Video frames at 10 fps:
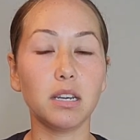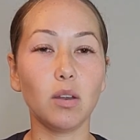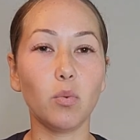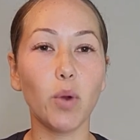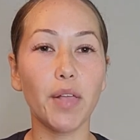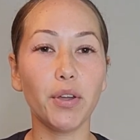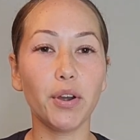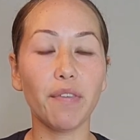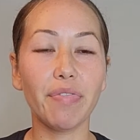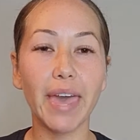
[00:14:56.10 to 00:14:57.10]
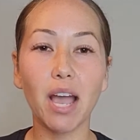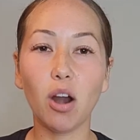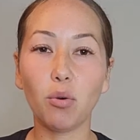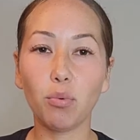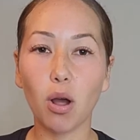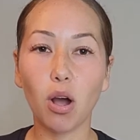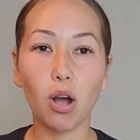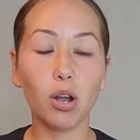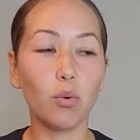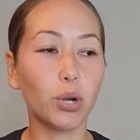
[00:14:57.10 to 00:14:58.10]
whether they are
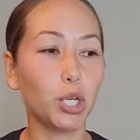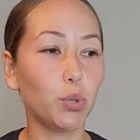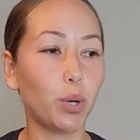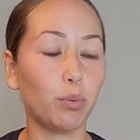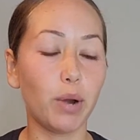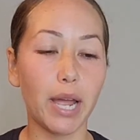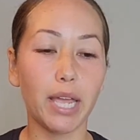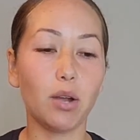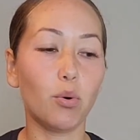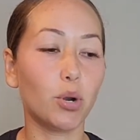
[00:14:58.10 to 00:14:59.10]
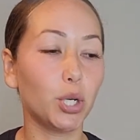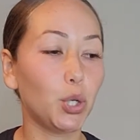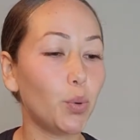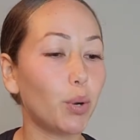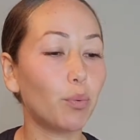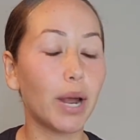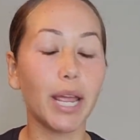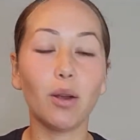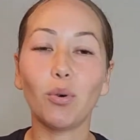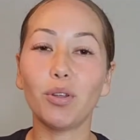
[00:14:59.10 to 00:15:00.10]
wrong or you are right, or you are
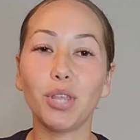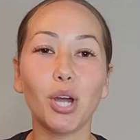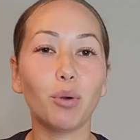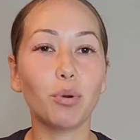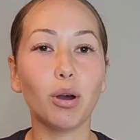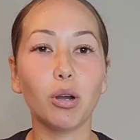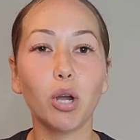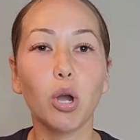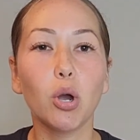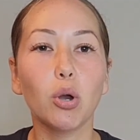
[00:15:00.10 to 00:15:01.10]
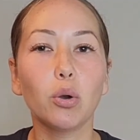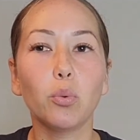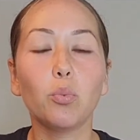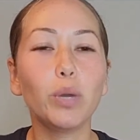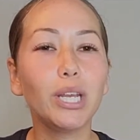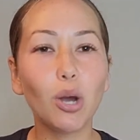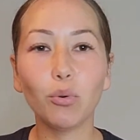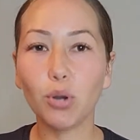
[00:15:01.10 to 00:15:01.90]
right or they are wrong, we don't